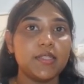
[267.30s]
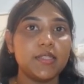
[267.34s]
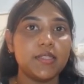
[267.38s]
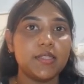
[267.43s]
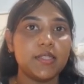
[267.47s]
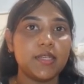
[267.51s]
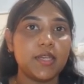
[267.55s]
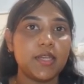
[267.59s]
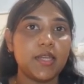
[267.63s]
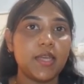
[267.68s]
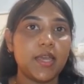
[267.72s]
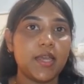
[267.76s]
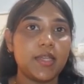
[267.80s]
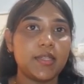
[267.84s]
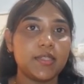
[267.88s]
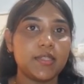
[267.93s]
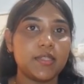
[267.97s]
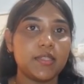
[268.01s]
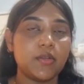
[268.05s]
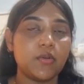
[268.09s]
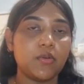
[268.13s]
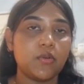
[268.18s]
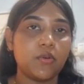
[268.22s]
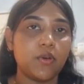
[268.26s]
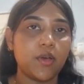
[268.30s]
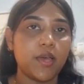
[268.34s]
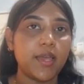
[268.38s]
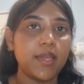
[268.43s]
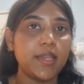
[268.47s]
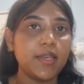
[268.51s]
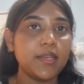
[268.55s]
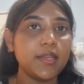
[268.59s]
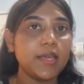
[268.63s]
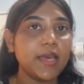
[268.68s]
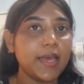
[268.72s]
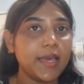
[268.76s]

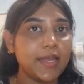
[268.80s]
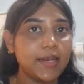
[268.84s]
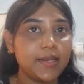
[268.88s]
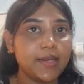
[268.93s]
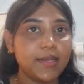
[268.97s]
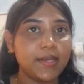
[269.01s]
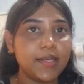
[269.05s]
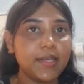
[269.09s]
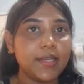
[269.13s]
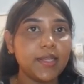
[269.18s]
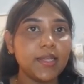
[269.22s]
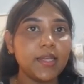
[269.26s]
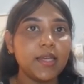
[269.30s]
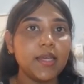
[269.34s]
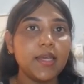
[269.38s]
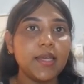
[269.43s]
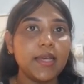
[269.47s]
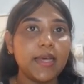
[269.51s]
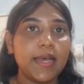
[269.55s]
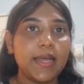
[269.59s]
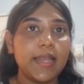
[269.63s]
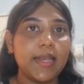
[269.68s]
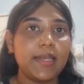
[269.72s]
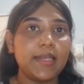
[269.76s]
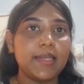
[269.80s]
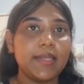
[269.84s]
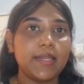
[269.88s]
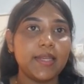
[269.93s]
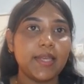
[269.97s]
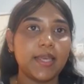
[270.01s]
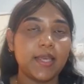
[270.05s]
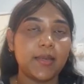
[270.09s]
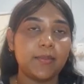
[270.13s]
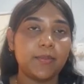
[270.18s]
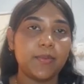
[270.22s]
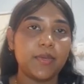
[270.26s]
JSON handling,
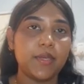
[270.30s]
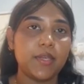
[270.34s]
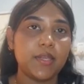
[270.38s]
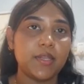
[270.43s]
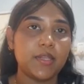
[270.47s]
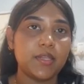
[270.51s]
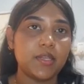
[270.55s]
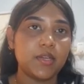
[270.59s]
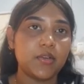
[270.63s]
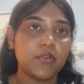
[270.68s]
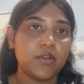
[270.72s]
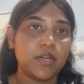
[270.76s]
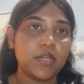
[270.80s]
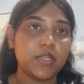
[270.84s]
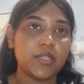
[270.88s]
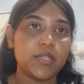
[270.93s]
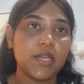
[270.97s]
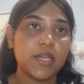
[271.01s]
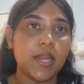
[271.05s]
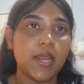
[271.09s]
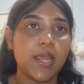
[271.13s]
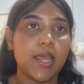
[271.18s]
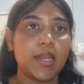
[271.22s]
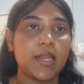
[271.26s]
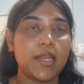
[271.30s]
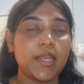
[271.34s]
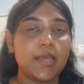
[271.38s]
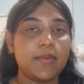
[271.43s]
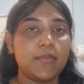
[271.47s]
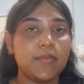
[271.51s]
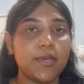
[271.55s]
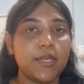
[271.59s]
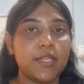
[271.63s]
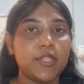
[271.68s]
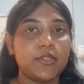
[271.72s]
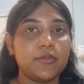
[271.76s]
LDAP integration, and
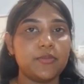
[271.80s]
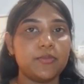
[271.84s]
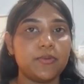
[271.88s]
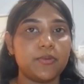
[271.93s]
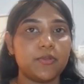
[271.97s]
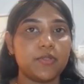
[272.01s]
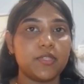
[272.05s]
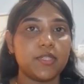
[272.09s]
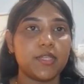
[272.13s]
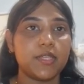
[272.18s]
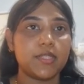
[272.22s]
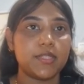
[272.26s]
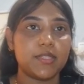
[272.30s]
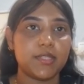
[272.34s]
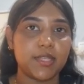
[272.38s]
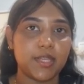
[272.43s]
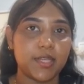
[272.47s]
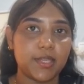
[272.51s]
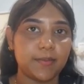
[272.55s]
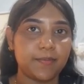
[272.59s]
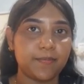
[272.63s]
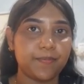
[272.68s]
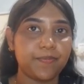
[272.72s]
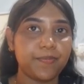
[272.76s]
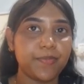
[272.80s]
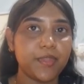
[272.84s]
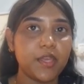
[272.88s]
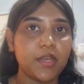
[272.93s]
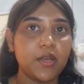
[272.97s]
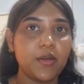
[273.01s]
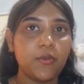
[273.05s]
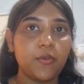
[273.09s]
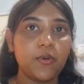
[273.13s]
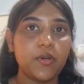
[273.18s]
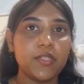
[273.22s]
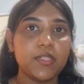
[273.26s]
image processing.
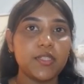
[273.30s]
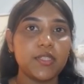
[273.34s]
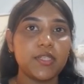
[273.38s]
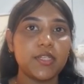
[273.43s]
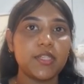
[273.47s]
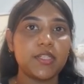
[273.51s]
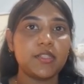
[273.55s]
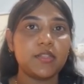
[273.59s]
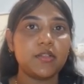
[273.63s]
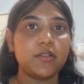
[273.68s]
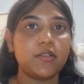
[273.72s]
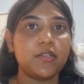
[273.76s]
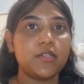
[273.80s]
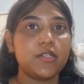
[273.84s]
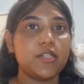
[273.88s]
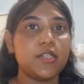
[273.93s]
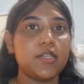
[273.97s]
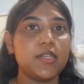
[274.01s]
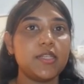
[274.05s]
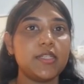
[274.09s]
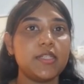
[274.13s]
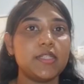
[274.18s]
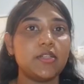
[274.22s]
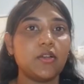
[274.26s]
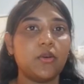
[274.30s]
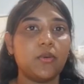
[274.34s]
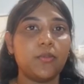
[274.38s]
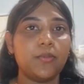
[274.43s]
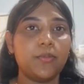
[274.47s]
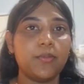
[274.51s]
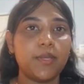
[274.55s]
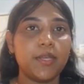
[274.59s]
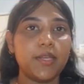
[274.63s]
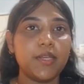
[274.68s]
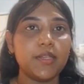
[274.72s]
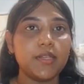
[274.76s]
Once the installation is
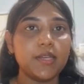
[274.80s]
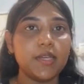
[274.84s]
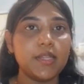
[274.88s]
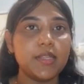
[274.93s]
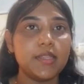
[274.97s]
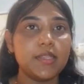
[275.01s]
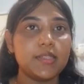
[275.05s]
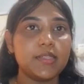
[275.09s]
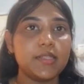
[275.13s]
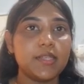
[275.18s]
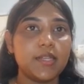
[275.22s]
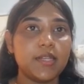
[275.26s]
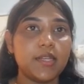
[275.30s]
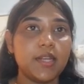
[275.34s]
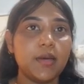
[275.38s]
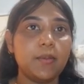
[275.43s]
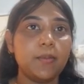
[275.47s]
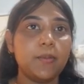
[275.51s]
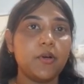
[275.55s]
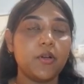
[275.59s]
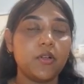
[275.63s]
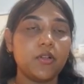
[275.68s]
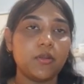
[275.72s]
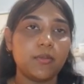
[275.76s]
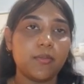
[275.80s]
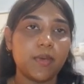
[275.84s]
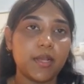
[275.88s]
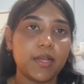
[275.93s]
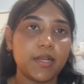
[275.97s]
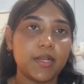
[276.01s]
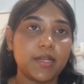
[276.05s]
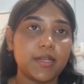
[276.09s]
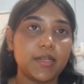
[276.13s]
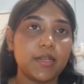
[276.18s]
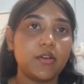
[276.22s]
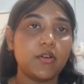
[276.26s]
complete, the setup
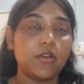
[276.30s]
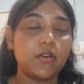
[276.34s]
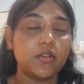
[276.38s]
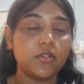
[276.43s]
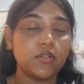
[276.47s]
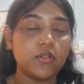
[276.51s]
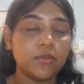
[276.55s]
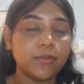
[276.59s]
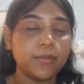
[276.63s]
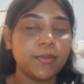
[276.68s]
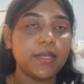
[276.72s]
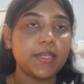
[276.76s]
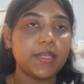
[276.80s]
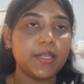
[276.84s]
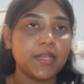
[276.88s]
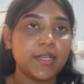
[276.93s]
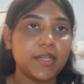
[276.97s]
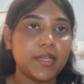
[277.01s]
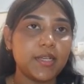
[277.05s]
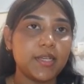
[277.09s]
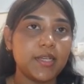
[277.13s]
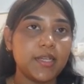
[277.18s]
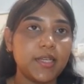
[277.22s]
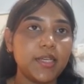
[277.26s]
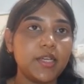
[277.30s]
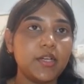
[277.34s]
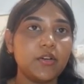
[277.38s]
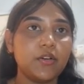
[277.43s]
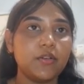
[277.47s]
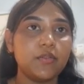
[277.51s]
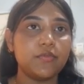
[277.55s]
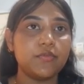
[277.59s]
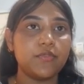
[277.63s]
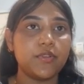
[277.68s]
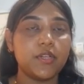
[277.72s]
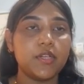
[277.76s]
automatically
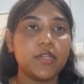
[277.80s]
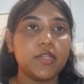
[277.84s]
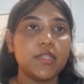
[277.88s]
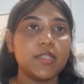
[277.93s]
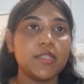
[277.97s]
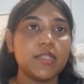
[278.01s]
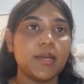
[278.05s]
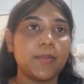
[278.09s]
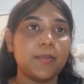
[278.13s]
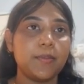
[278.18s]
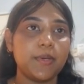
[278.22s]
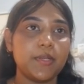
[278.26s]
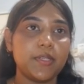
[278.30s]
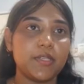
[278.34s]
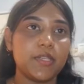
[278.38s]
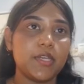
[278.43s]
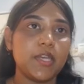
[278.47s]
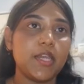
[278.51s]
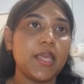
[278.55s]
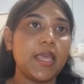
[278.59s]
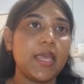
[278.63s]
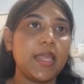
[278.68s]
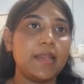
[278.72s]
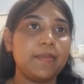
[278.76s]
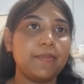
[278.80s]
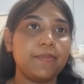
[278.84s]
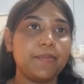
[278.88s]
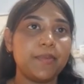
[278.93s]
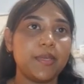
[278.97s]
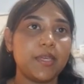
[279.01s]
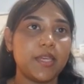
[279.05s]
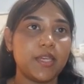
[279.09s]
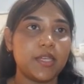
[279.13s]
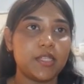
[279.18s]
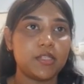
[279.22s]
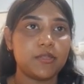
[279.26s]
configures Apache and
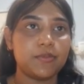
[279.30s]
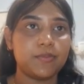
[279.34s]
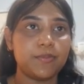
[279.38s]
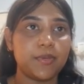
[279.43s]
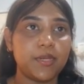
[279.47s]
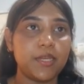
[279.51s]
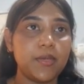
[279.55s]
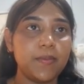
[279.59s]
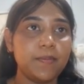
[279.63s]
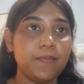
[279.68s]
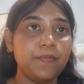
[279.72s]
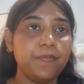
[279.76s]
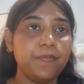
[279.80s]
PHP,